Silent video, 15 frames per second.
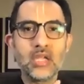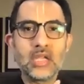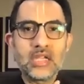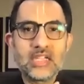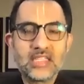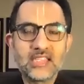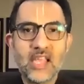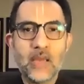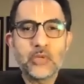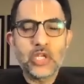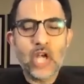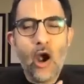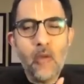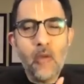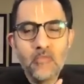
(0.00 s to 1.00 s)
conception,
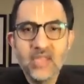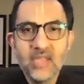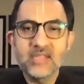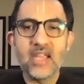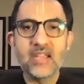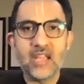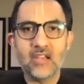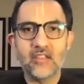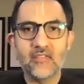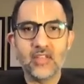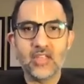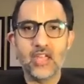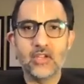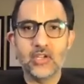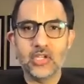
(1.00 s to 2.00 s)
our
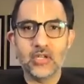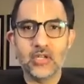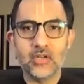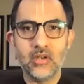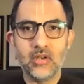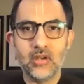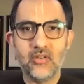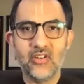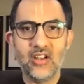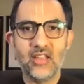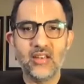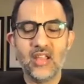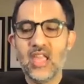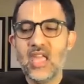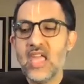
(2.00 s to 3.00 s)
misidentification,
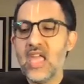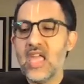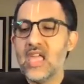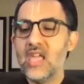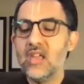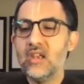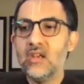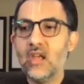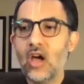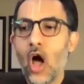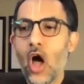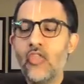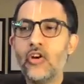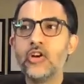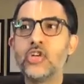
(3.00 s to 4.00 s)
right? In
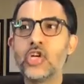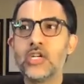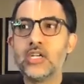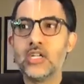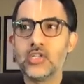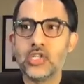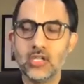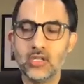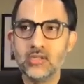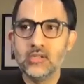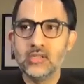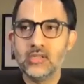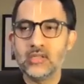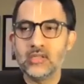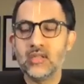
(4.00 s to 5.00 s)
other
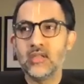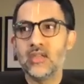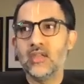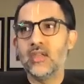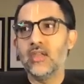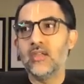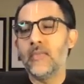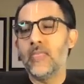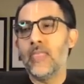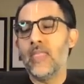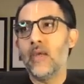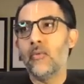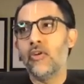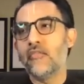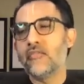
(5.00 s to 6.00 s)
traditions,
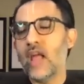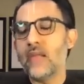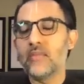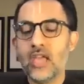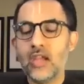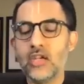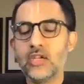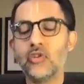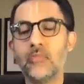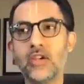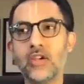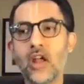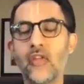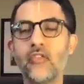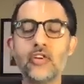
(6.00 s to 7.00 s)
and we don't have time to get into it, but
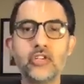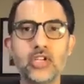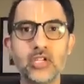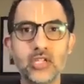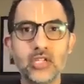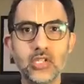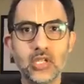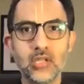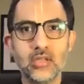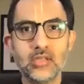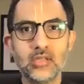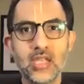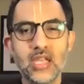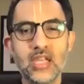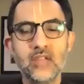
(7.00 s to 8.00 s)
in other
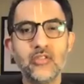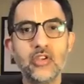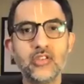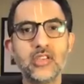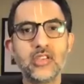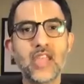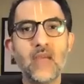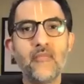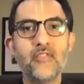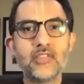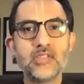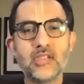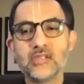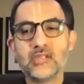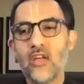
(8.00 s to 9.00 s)
traditions, there's this
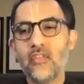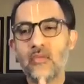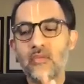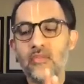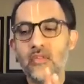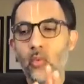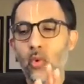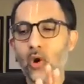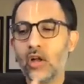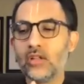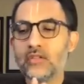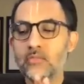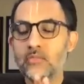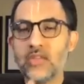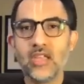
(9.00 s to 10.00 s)
emphasis on the
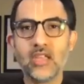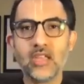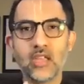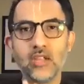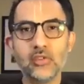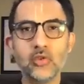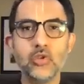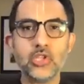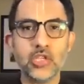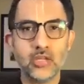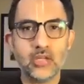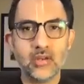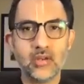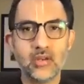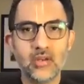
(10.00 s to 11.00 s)
world being
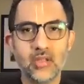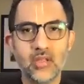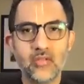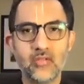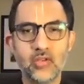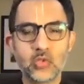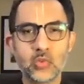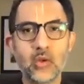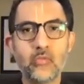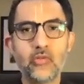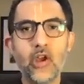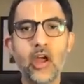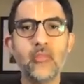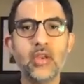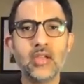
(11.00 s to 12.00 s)
illusion. There's one
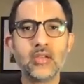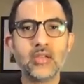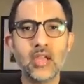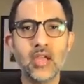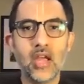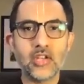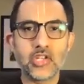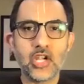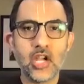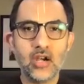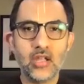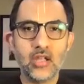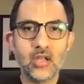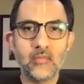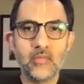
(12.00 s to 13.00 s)
prominent
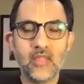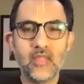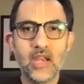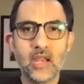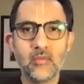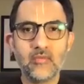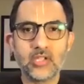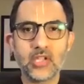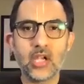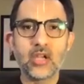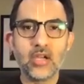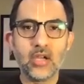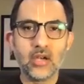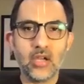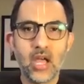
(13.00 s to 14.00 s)
acharya by the name of
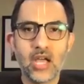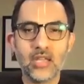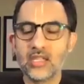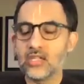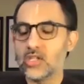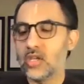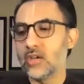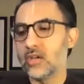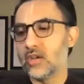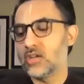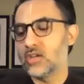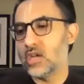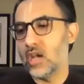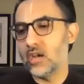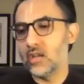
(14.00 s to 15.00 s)
Shankara, Adi
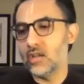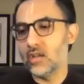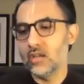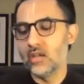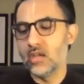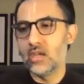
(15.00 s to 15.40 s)
Shankaracharya,